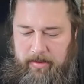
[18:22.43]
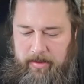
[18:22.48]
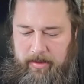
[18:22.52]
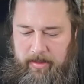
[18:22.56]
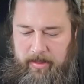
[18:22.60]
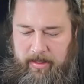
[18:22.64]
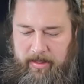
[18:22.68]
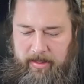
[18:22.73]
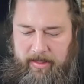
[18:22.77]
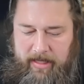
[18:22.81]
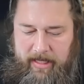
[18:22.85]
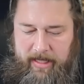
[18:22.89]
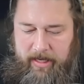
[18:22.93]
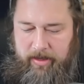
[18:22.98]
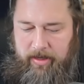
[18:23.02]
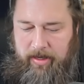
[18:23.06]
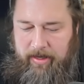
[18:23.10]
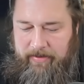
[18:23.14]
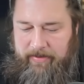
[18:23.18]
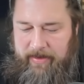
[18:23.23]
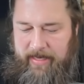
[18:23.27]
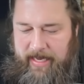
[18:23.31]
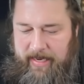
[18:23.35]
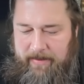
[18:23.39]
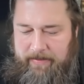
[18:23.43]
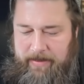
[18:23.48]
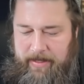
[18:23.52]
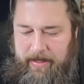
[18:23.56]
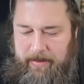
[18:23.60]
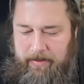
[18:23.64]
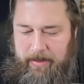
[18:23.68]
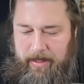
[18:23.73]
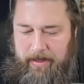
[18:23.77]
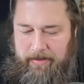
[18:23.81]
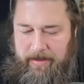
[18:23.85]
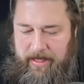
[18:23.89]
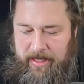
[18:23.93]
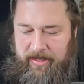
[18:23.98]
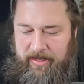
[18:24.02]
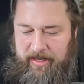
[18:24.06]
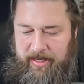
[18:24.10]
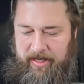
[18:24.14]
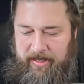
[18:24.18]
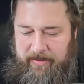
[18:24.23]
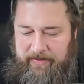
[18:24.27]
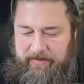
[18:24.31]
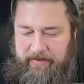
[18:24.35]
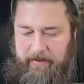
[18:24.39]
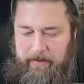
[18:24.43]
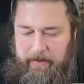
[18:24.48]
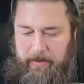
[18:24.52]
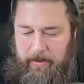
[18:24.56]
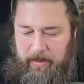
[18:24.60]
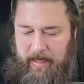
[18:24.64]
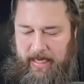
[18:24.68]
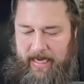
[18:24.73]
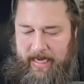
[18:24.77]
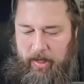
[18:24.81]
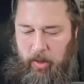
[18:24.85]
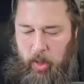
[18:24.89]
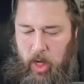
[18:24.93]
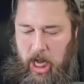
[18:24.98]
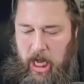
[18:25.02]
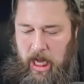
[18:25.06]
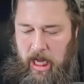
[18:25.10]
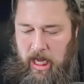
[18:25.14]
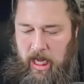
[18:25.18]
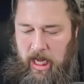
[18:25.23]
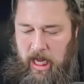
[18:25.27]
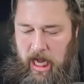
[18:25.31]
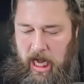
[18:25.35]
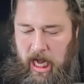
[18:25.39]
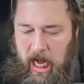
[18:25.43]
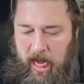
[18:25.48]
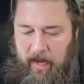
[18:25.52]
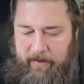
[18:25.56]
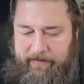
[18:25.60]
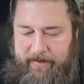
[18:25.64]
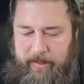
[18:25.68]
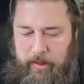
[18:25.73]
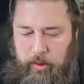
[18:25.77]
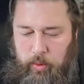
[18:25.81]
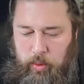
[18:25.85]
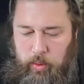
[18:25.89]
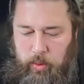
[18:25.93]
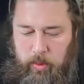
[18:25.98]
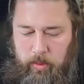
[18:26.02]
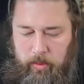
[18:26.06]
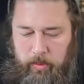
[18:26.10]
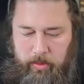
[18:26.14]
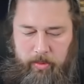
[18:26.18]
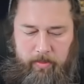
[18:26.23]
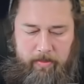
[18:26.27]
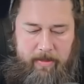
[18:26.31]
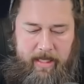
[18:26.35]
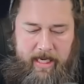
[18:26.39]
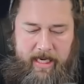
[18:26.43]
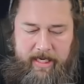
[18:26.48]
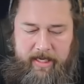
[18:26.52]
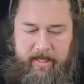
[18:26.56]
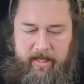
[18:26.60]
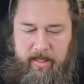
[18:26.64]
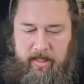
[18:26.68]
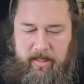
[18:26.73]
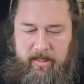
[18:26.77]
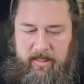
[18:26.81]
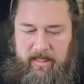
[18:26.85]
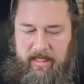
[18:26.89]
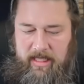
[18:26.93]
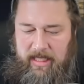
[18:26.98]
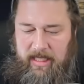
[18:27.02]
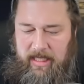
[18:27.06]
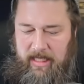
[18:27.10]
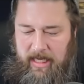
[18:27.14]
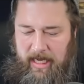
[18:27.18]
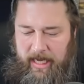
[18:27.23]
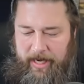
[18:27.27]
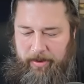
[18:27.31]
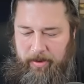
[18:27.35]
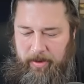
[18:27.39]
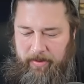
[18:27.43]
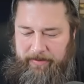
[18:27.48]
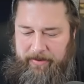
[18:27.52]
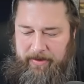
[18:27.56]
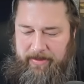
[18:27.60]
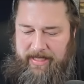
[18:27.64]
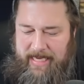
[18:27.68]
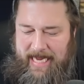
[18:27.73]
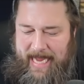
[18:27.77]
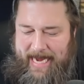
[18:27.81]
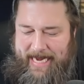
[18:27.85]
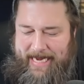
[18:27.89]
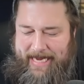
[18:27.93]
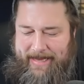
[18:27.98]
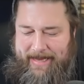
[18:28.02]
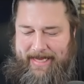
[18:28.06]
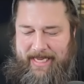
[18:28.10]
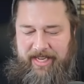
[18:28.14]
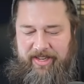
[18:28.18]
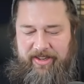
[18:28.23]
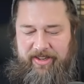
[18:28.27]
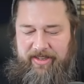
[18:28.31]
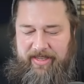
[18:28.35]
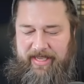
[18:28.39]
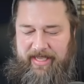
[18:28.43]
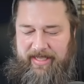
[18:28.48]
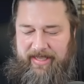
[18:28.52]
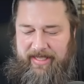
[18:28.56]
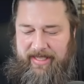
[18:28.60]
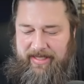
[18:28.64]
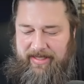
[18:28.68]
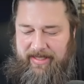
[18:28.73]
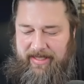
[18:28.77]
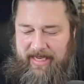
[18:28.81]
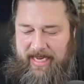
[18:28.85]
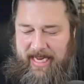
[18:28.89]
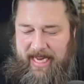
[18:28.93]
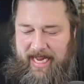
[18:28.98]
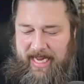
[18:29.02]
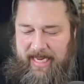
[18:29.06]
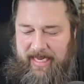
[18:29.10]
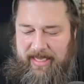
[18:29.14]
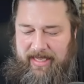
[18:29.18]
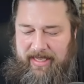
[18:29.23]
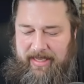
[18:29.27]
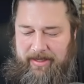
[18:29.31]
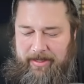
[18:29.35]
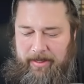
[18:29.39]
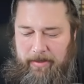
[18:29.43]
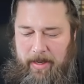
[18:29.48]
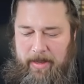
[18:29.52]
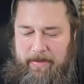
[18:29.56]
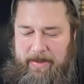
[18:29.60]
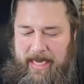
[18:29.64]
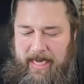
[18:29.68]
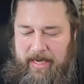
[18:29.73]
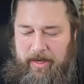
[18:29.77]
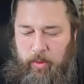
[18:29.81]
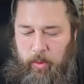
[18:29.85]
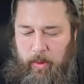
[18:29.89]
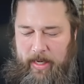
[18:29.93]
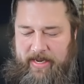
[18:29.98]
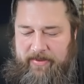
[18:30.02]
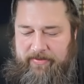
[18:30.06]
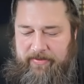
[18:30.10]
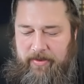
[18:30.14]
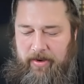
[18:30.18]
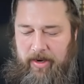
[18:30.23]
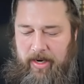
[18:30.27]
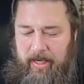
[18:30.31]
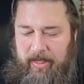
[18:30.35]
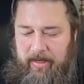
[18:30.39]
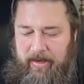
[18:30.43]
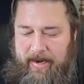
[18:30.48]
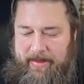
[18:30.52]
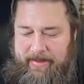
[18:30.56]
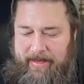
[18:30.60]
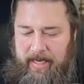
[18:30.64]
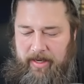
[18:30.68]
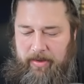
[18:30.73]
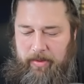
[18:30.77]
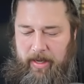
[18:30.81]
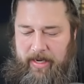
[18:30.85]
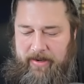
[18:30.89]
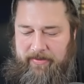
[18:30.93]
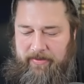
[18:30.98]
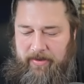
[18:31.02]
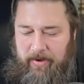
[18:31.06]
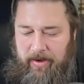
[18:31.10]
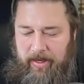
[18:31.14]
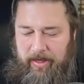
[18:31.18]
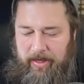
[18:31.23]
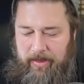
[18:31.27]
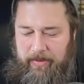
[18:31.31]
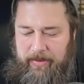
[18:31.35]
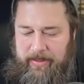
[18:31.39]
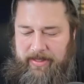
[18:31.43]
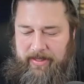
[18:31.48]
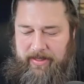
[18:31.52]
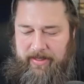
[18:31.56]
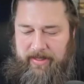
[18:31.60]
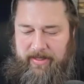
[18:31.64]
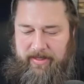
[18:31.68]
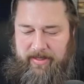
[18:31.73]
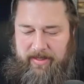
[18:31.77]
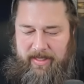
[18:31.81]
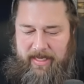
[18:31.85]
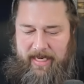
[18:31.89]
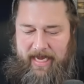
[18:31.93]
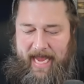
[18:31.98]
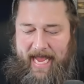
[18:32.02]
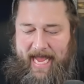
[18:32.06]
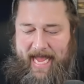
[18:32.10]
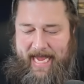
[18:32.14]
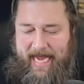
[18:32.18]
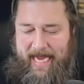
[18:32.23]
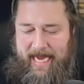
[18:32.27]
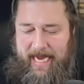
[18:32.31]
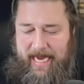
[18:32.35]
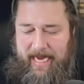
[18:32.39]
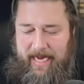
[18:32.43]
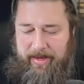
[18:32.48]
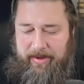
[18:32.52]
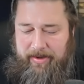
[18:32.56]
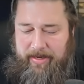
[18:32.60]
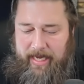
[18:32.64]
Diagraph Captain might be good enough to pull out. Havengul Runebinder. I don't know if there's anything good in this deck. There might be a Gravecrawler. I think Gravecrawler was in this deck. Hey,